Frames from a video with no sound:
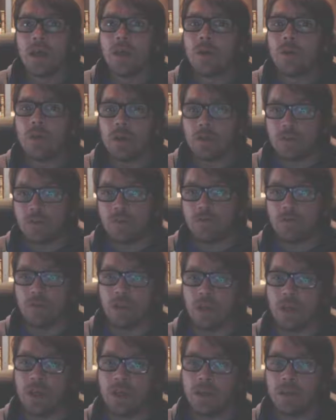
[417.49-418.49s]
which is
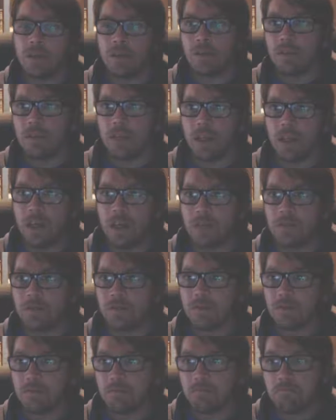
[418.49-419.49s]
running Linux,
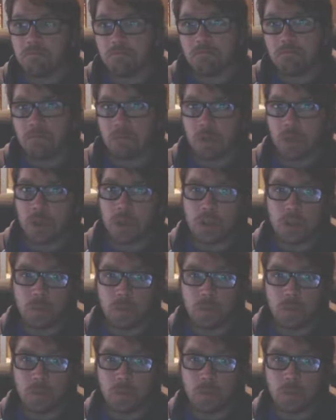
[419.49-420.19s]
which is